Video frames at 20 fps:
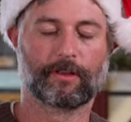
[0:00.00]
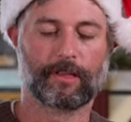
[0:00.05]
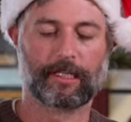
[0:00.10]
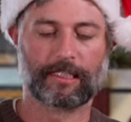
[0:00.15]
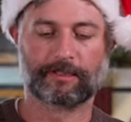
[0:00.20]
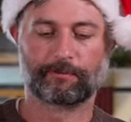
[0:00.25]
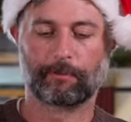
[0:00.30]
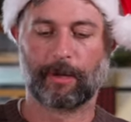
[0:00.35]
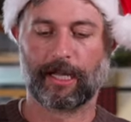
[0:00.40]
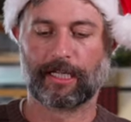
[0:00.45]
the
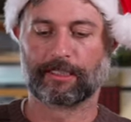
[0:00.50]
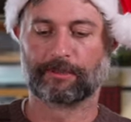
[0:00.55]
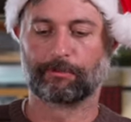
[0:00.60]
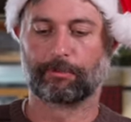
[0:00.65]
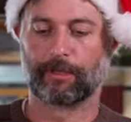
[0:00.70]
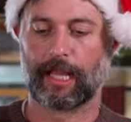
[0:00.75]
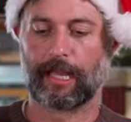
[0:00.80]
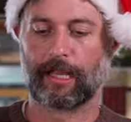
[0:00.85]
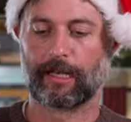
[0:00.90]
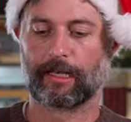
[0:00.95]
spice
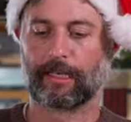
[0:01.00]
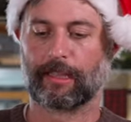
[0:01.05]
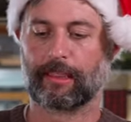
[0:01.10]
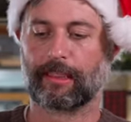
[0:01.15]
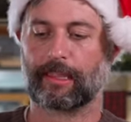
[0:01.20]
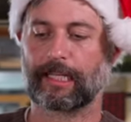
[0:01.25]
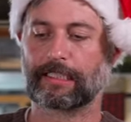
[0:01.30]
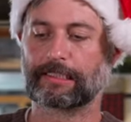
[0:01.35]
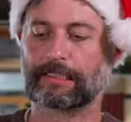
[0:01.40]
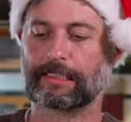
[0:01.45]
blend.
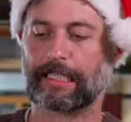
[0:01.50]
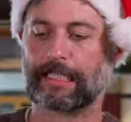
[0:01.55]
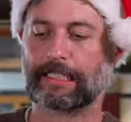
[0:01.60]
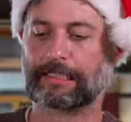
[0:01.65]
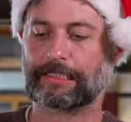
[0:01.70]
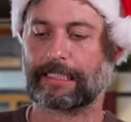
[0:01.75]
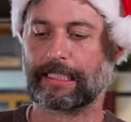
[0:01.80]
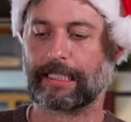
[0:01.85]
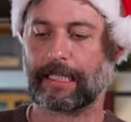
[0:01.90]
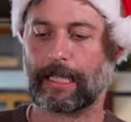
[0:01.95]
This
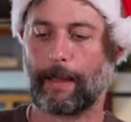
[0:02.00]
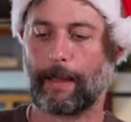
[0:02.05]
is the